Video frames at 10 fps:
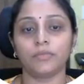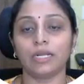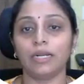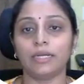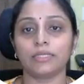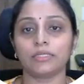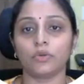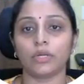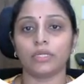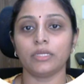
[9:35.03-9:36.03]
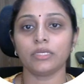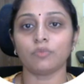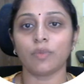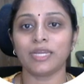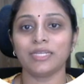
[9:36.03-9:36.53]
let us look at this.
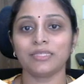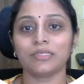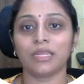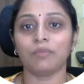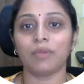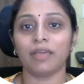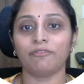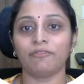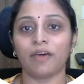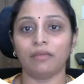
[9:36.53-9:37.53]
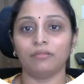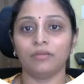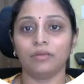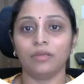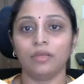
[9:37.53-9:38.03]
Minus 3 by 5.
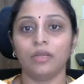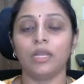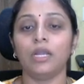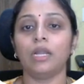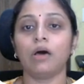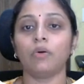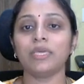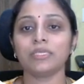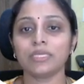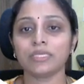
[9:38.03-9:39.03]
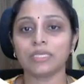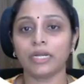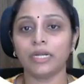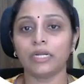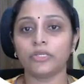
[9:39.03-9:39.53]
Now is this an
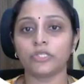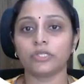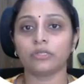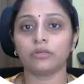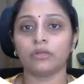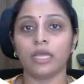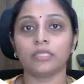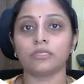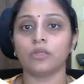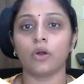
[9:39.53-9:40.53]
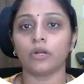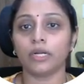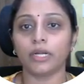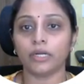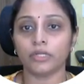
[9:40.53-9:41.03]
integer? It's not an
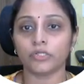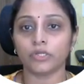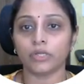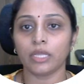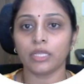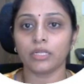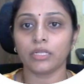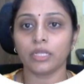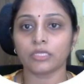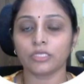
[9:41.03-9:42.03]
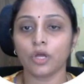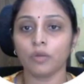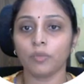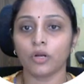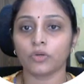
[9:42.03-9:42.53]
integer. It does not
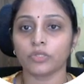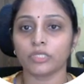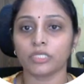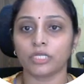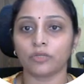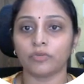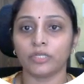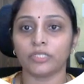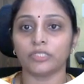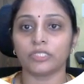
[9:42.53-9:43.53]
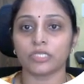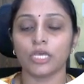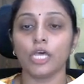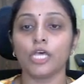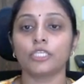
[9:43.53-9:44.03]
belong to the set of integers.
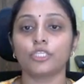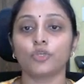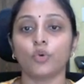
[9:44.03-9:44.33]
So